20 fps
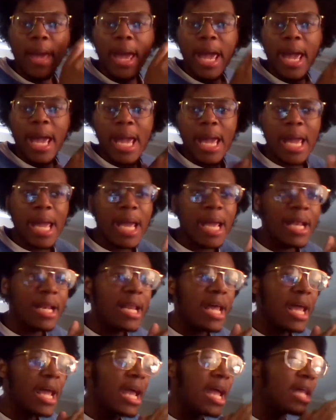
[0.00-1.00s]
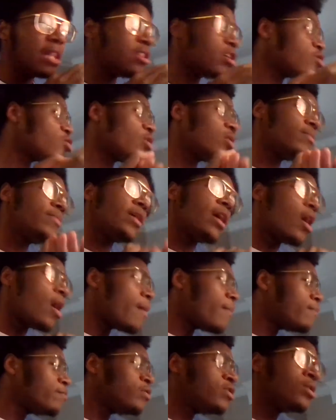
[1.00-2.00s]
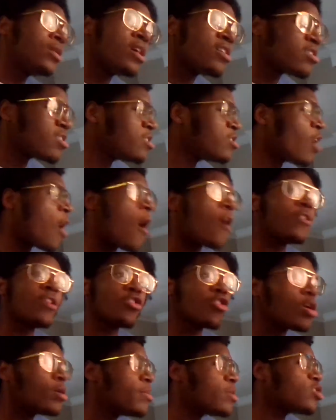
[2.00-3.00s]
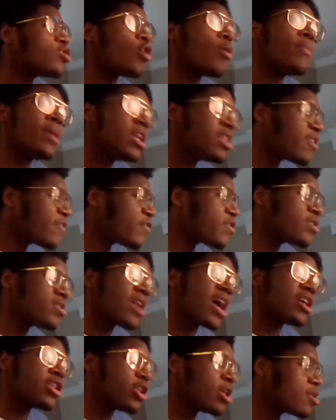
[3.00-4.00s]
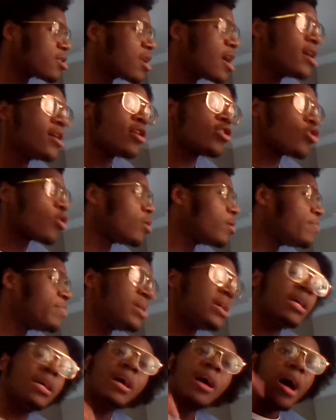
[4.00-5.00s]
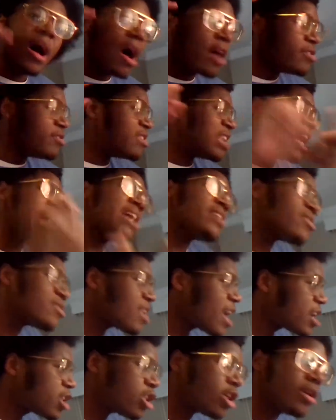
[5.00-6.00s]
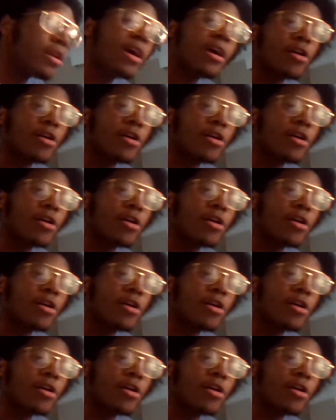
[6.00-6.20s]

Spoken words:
And there's going to be a, listen, y'all, there's going to be so many different sections. It's going to be a dance section.